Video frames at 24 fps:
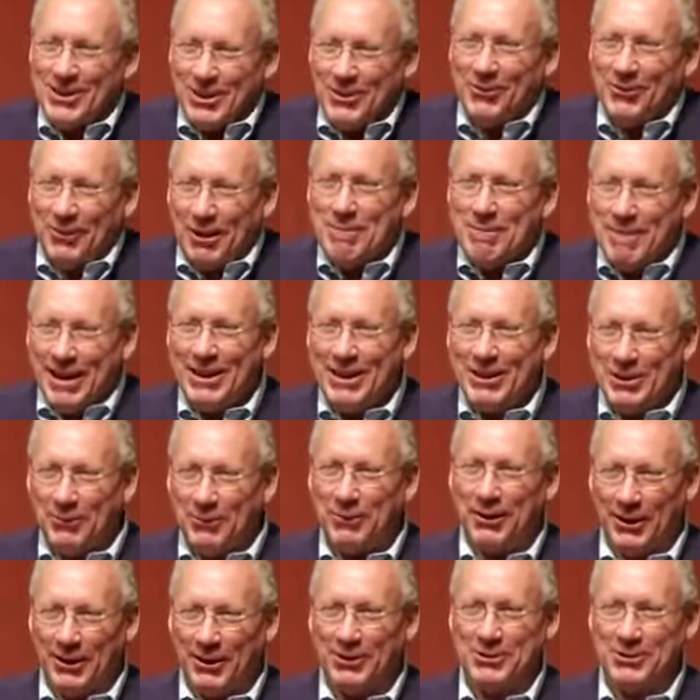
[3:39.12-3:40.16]
Do you know what I mean? You
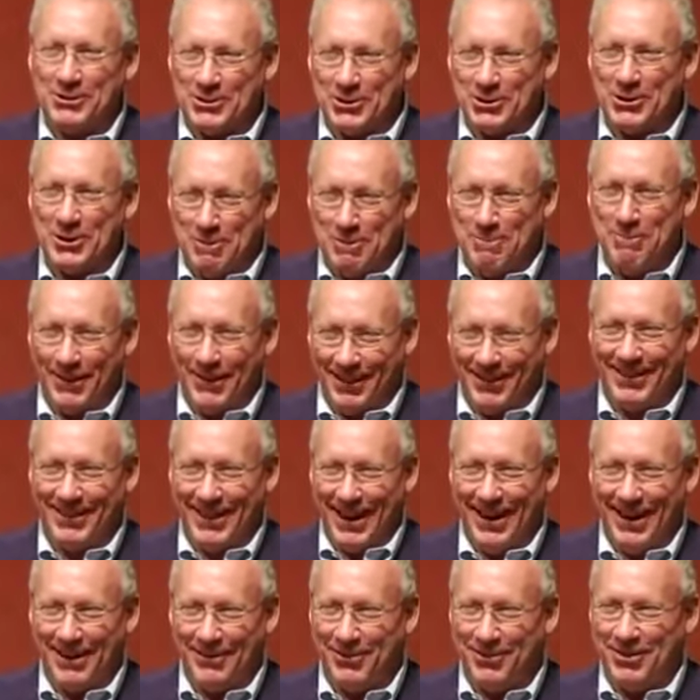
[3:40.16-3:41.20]
don't want to look stupid
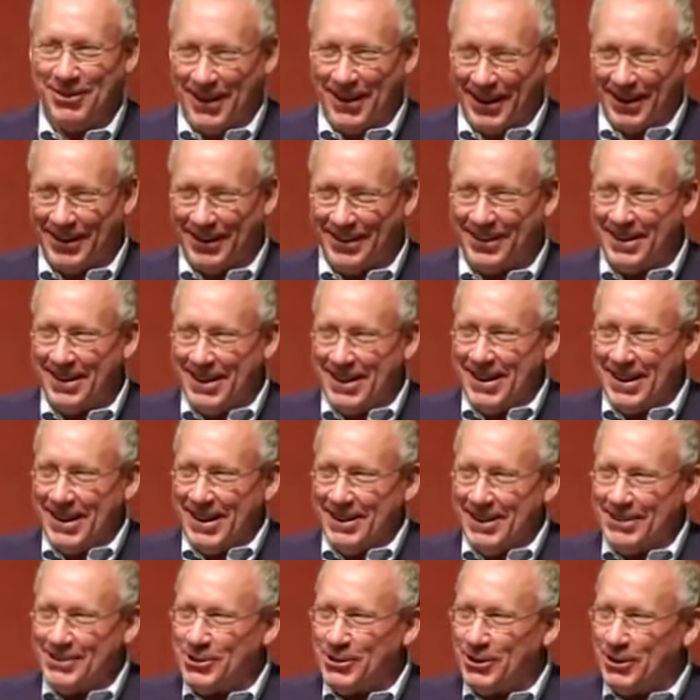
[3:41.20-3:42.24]
kind of thing.
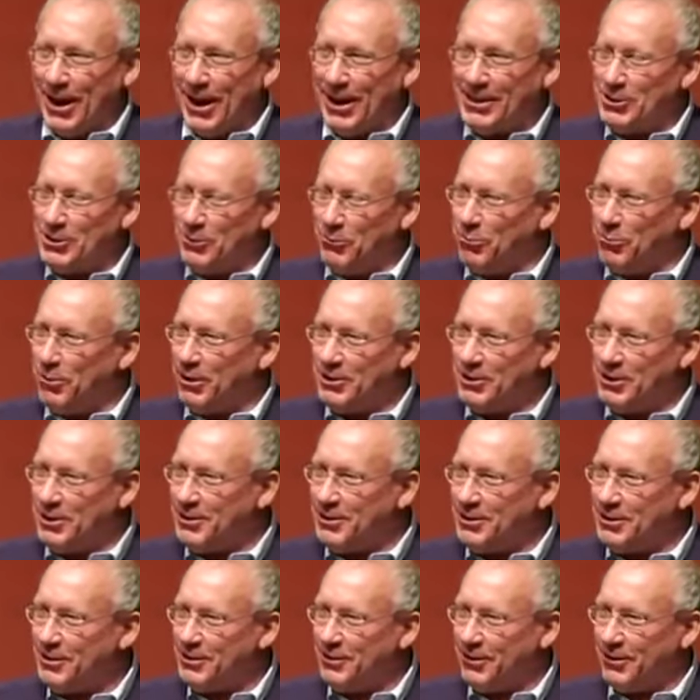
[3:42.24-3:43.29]
And so I said, "What do
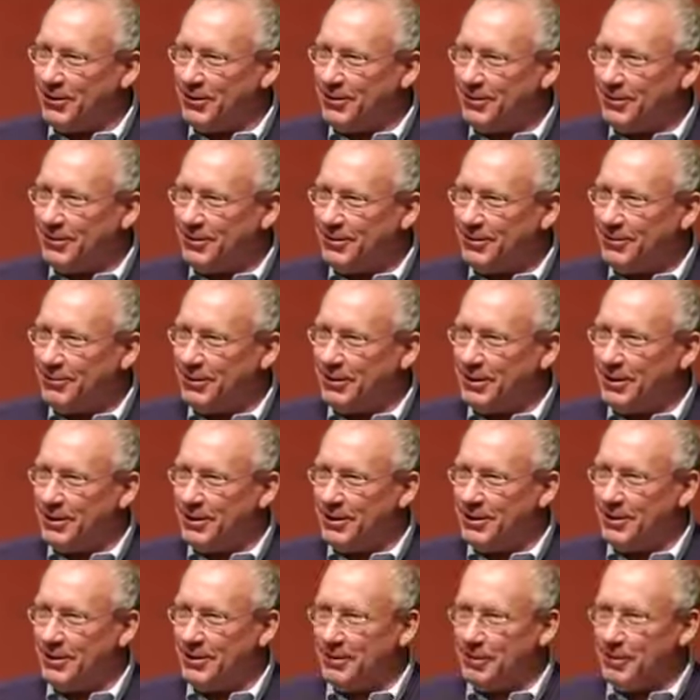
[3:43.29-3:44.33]
you do? What
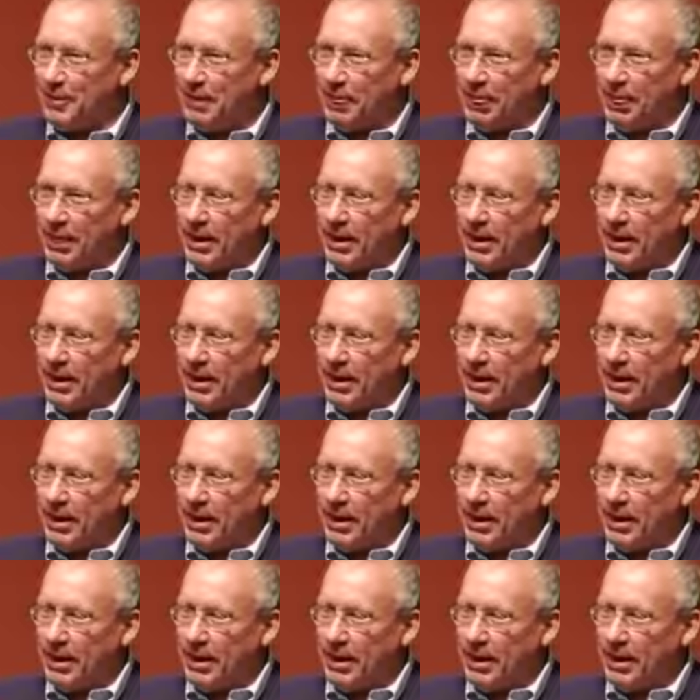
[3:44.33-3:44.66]
do you do?"